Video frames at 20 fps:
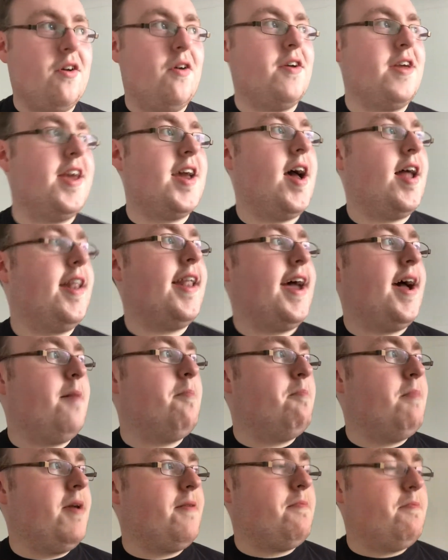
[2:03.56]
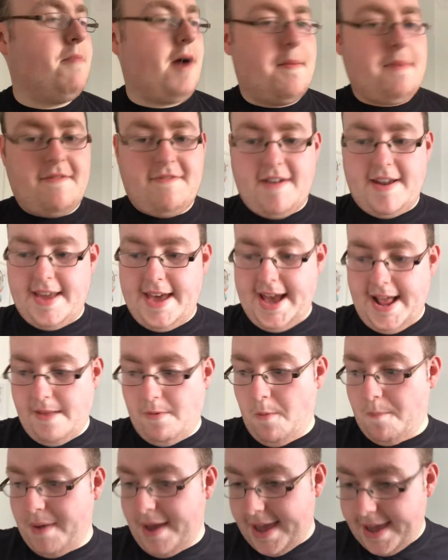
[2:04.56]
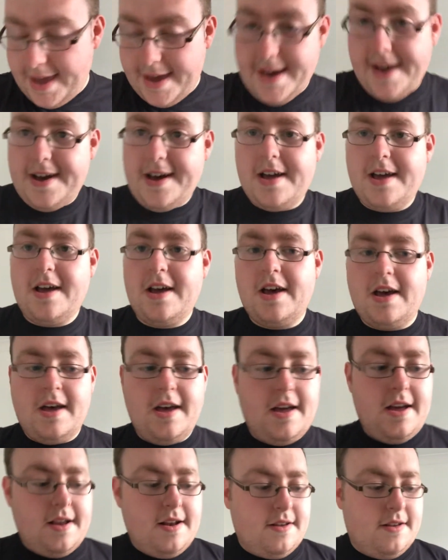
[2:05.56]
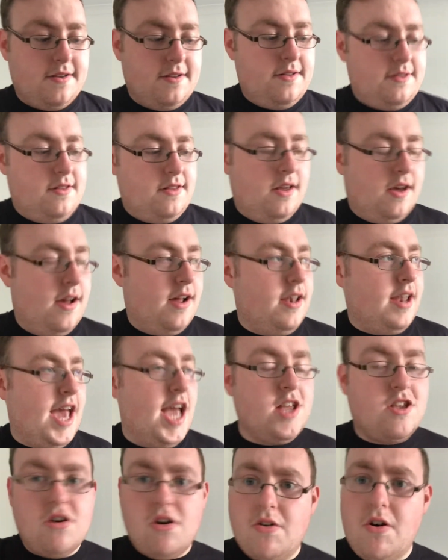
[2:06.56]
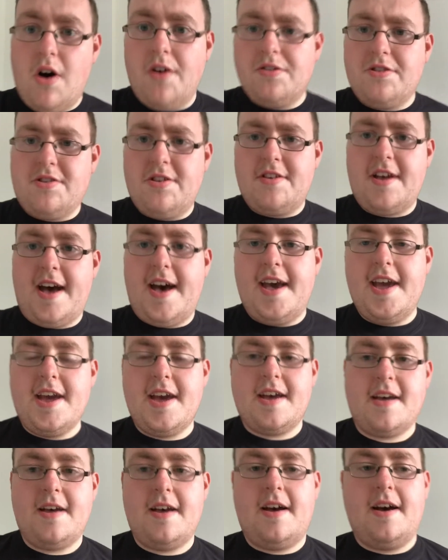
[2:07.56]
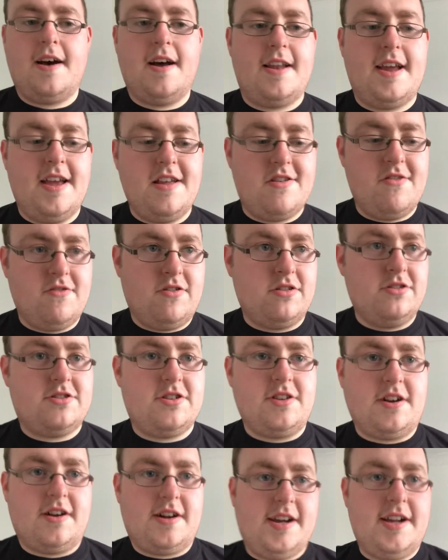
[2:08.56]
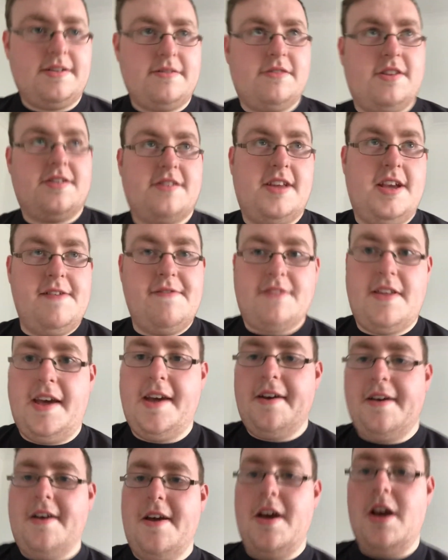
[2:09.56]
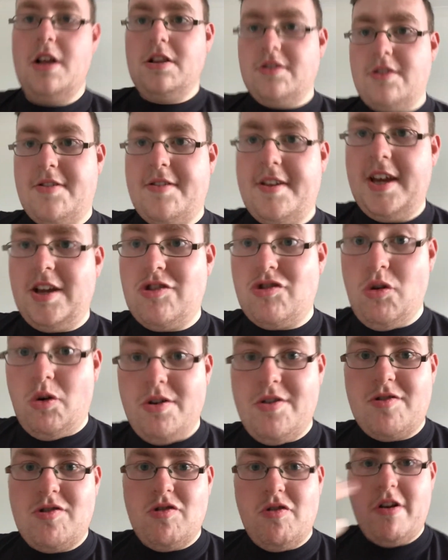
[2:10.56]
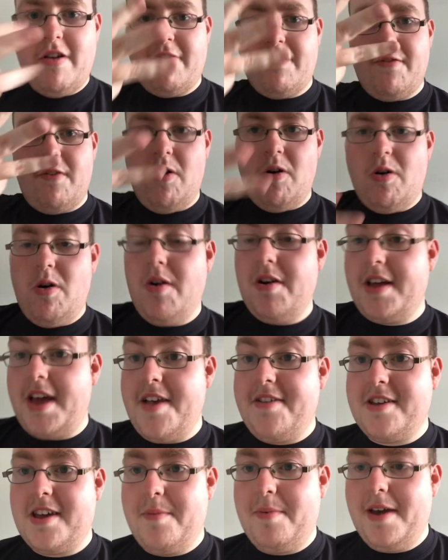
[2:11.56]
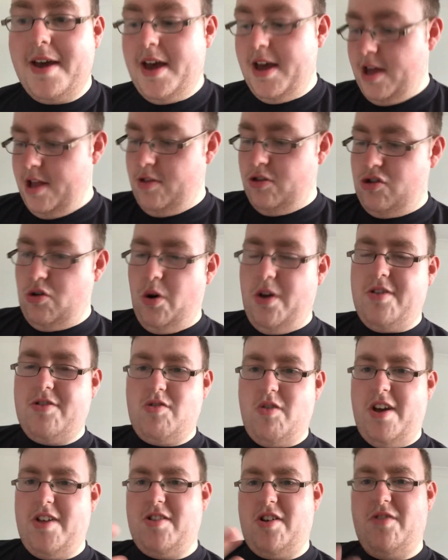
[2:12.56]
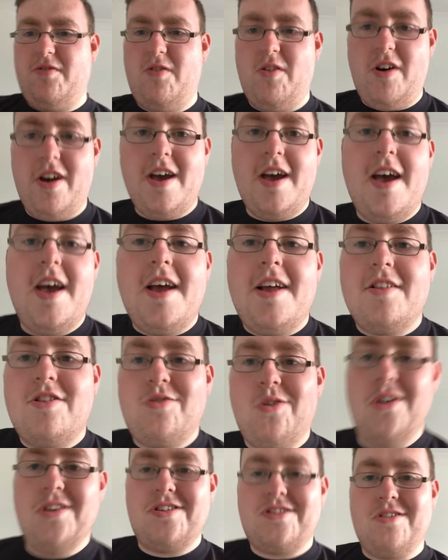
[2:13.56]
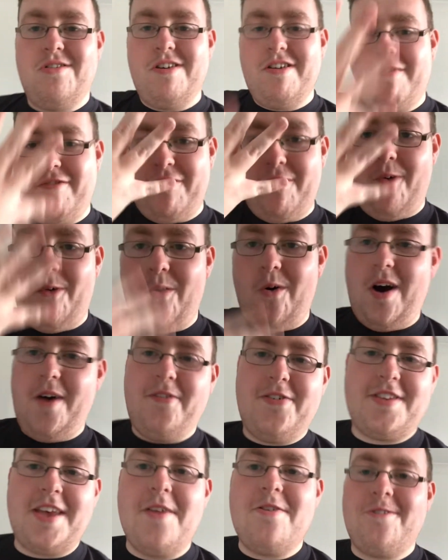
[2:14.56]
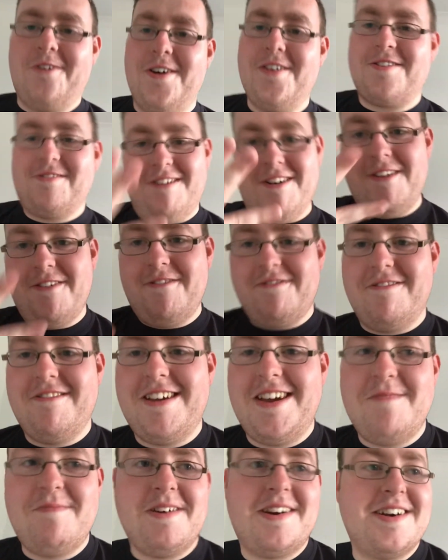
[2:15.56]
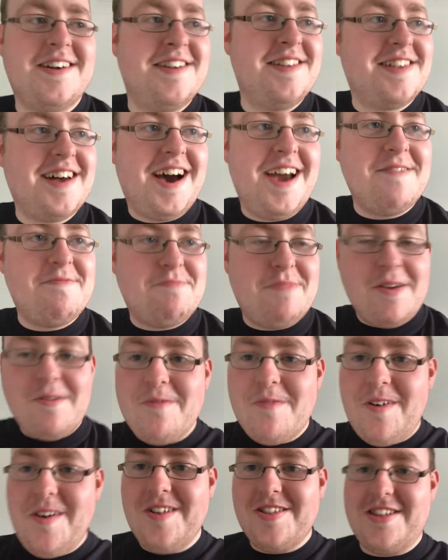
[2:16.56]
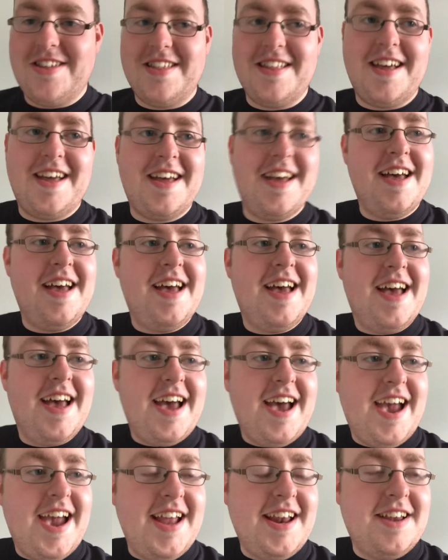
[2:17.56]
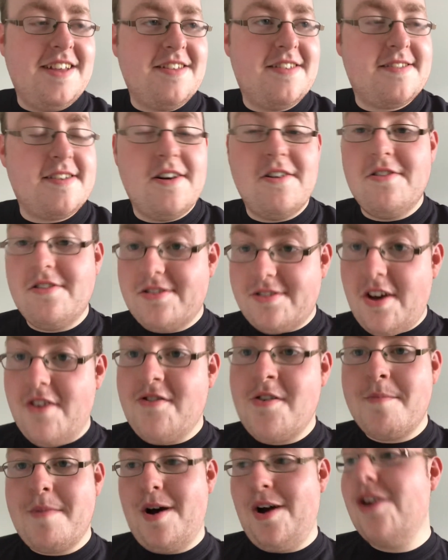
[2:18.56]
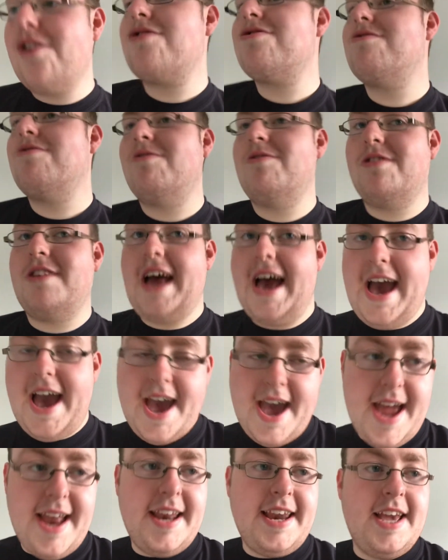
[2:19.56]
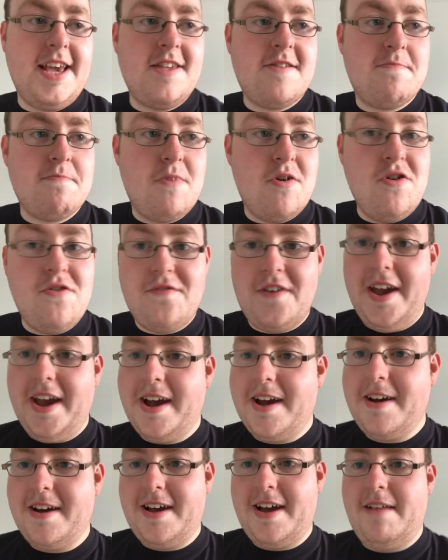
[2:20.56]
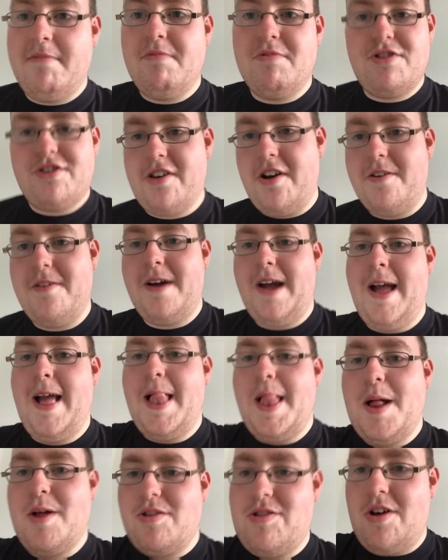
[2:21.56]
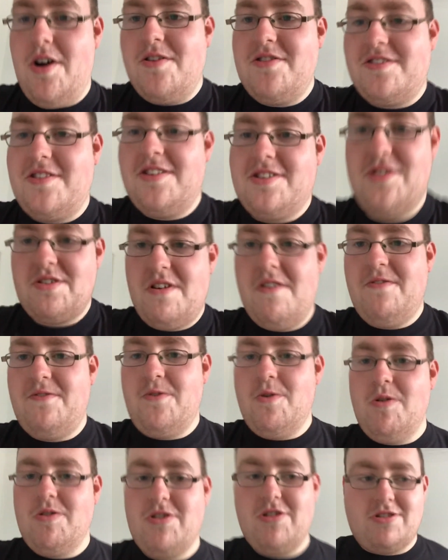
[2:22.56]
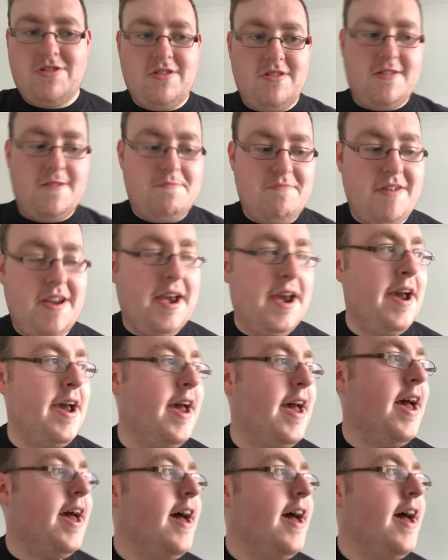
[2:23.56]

yeah, now my friend Anna will be here later on tonight, this evening, to see Toy Story 4. It's gonna be Toy Story, not 4. Toy Story 4. I'll say Toy Story 3 because I've been watching it, and it's so emotional that Andy's moving, and so unfortunate to bring